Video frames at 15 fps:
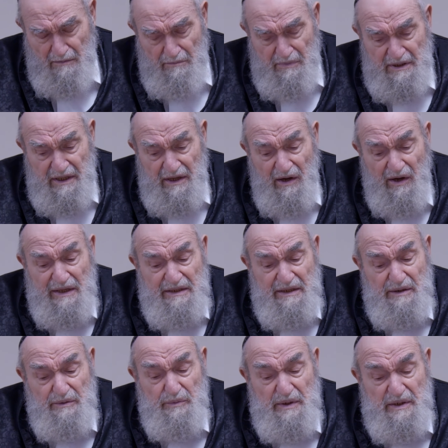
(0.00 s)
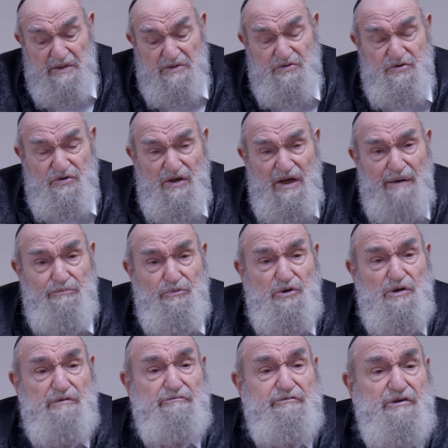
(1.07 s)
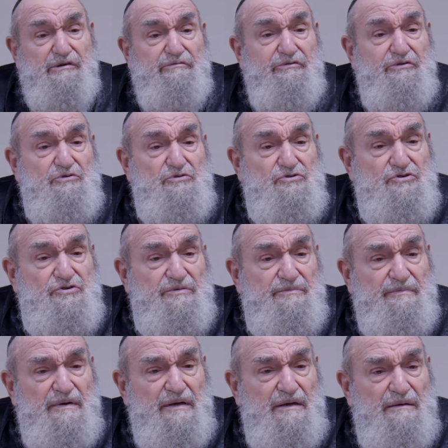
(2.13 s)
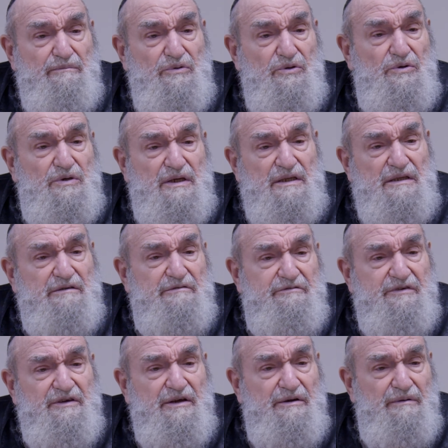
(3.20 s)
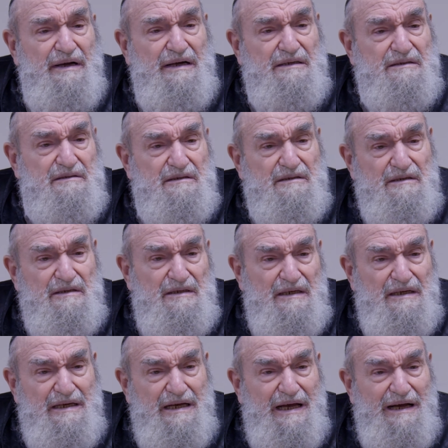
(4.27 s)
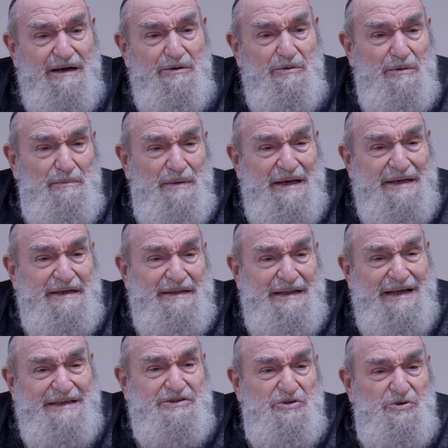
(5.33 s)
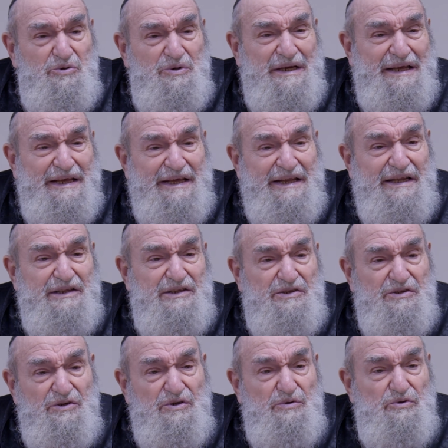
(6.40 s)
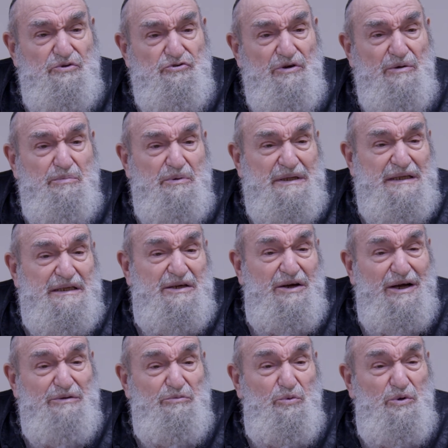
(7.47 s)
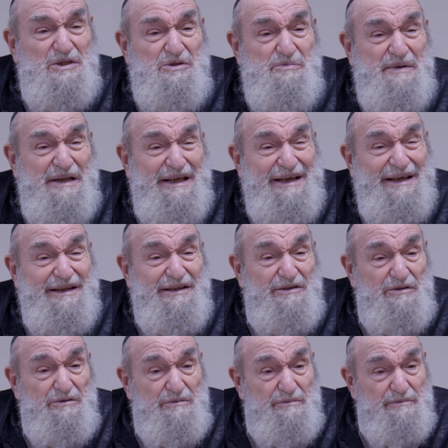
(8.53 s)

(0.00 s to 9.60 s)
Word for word: But the idea is I'm looking for the future. I'm looking to figure out how am I not going to get into the trouble that God wants me to get into.